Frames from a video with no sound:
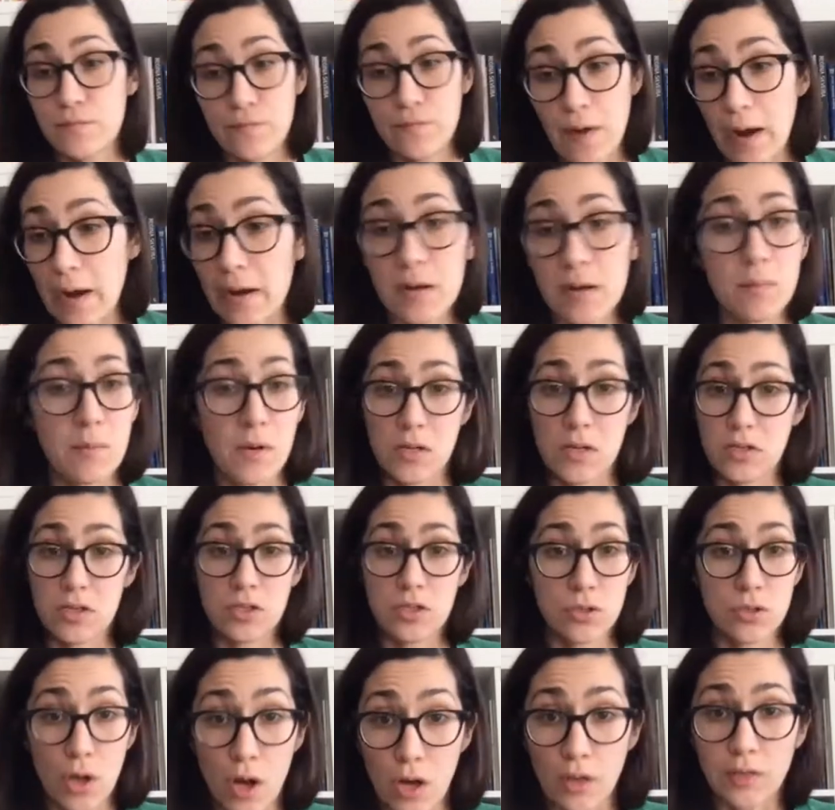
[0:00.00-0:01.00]
very much
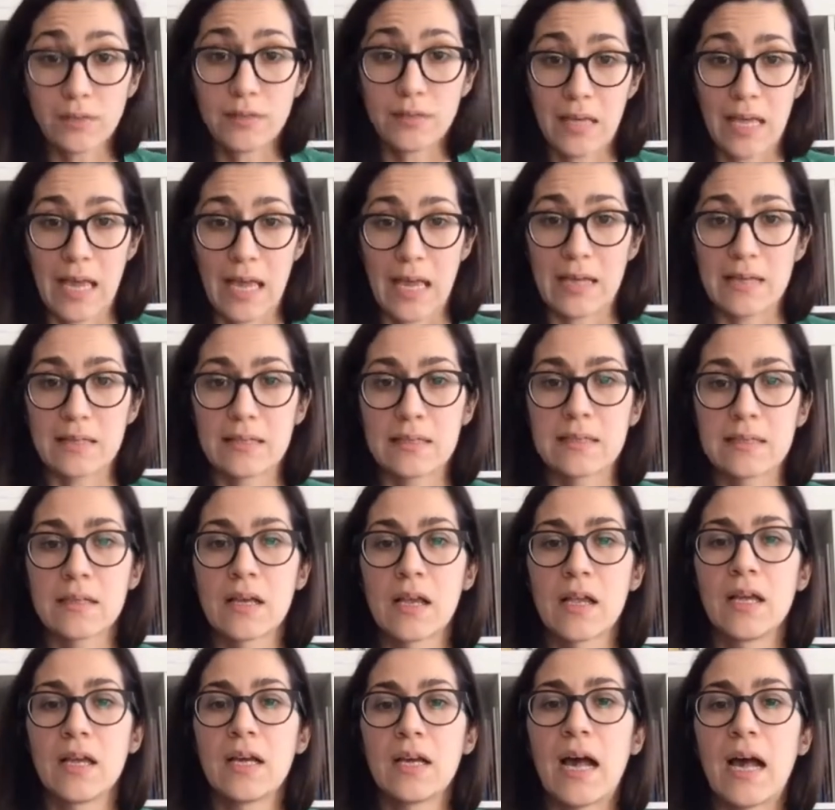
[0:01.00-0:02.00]
not the case
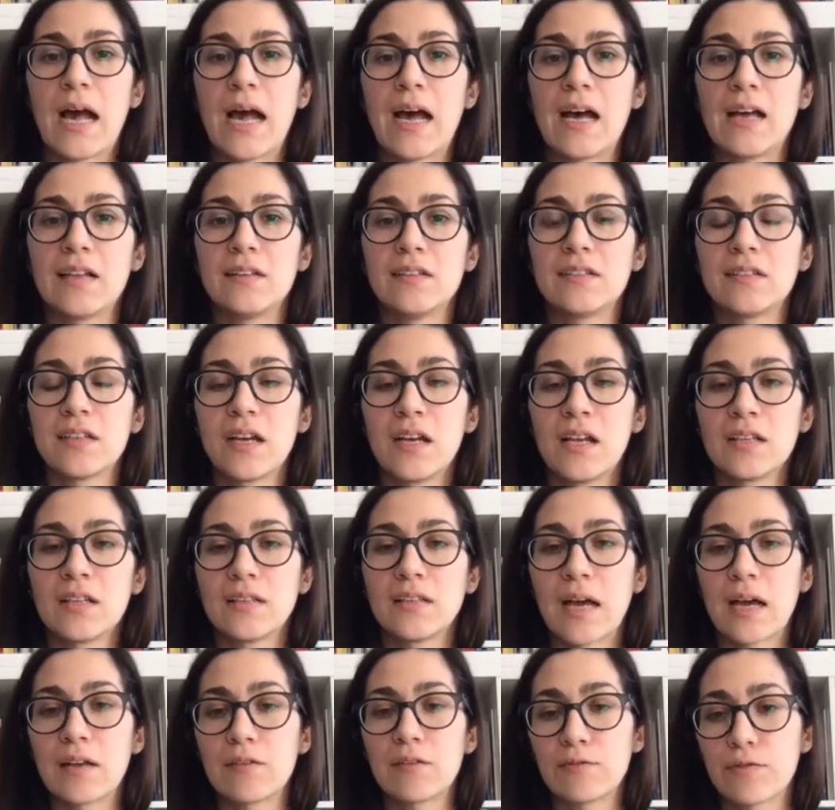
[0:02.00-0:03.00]
and
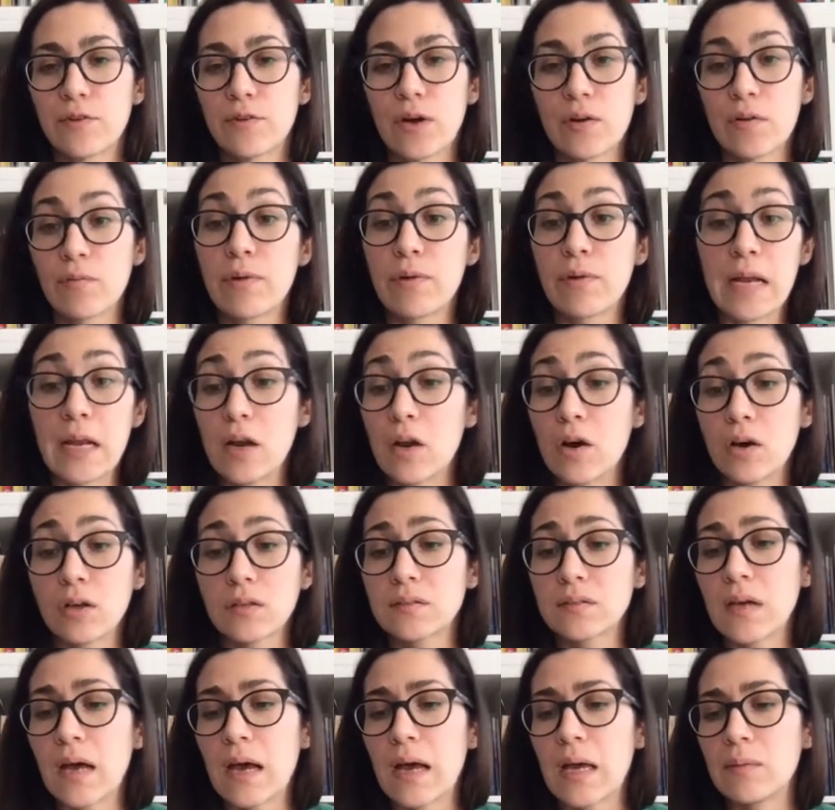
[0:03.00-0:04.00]
that for a really long
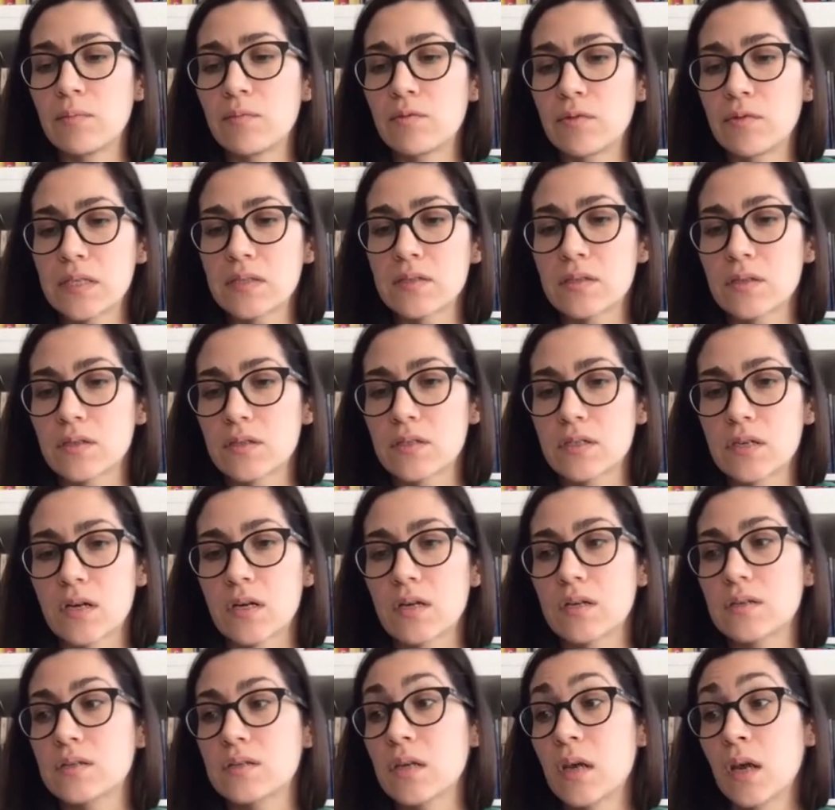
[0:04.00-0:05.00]
time
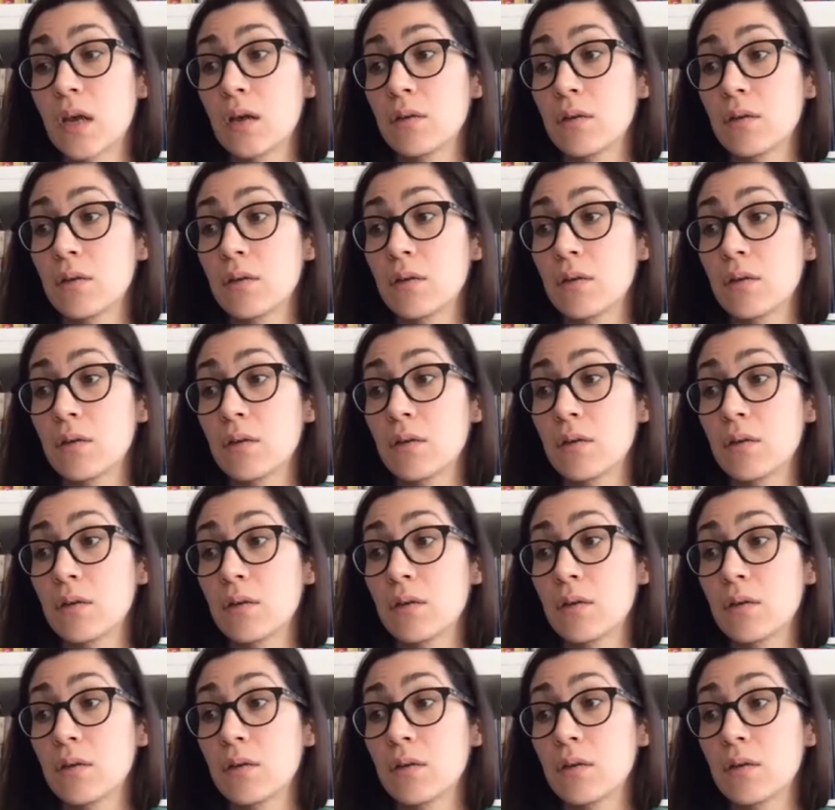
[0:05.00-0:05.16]
researchers